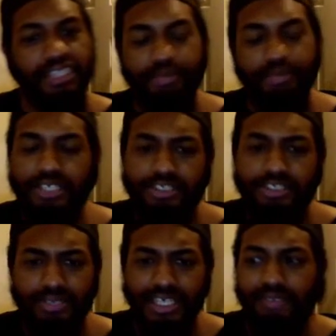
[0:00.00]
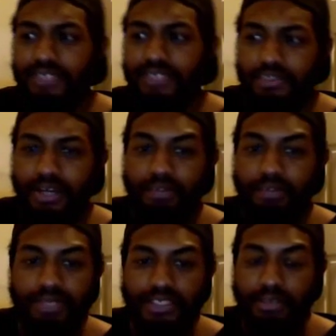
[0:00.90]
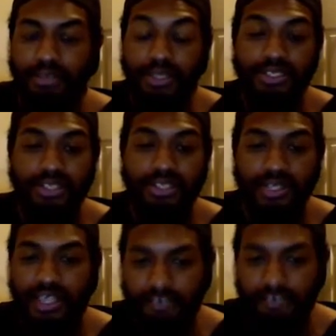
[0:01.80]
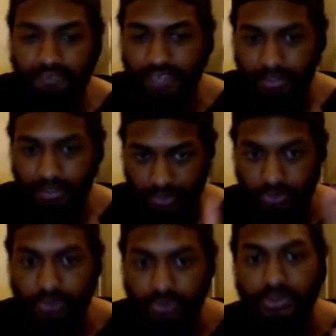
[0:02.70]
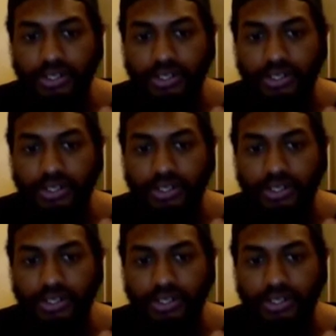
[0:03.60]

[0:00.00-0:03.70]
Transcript: I'm not sure what that was about, but apparently they're gonna have new